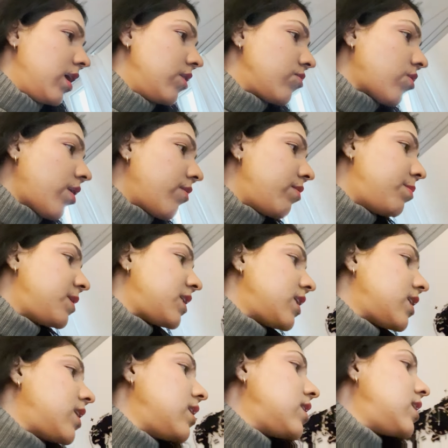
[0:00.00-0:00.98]
So I will be
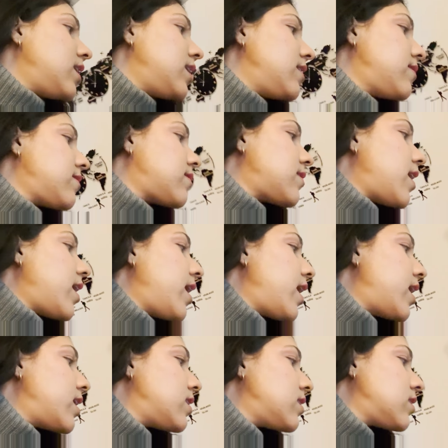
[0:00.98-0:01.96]
taking this
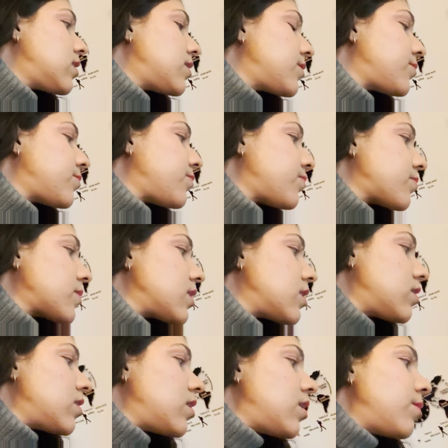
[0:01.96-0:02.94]
and
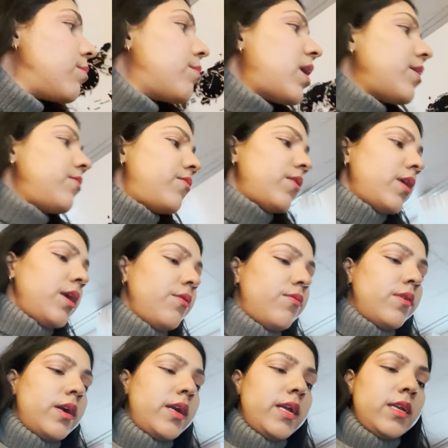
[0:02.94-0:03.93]
my
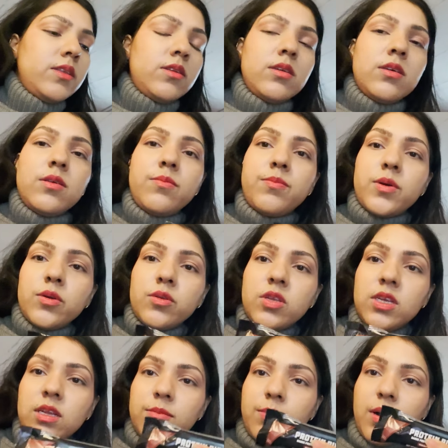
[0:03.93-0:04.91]
favorite
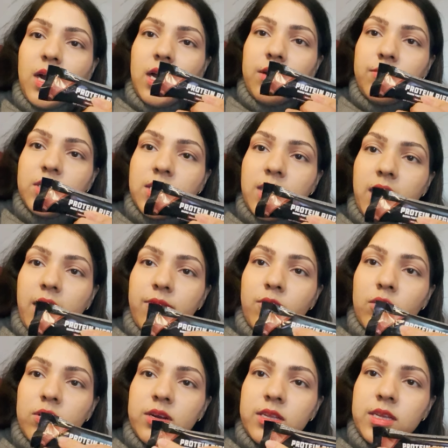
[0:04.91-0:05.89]
protein bar, which I have
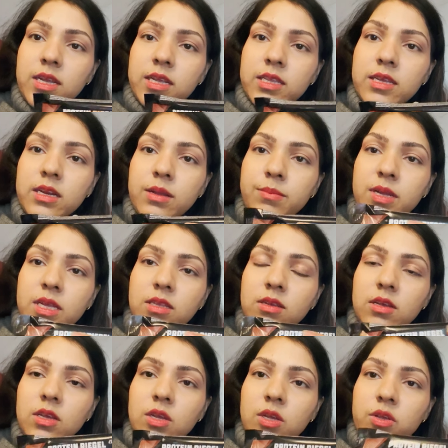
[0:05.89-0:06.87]
already eaten a bit.
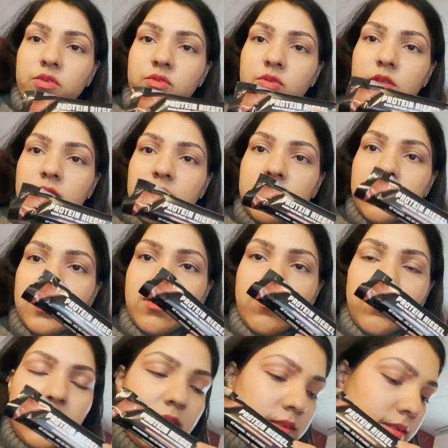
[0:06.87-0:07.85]
So this
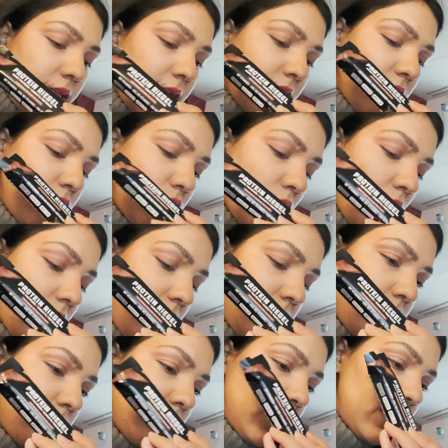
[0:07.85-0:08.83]
one is like a
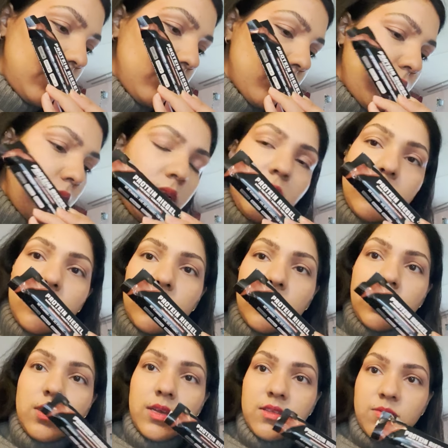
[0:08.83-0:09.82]
chocolate one, quite
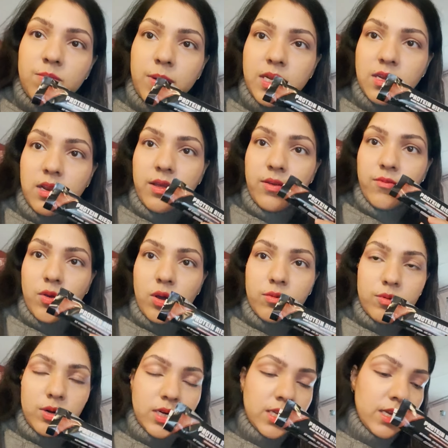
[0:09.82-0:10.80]
good, and especially if you're
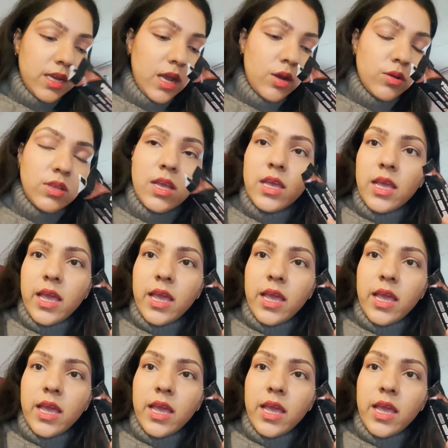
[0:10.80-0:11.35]
working out.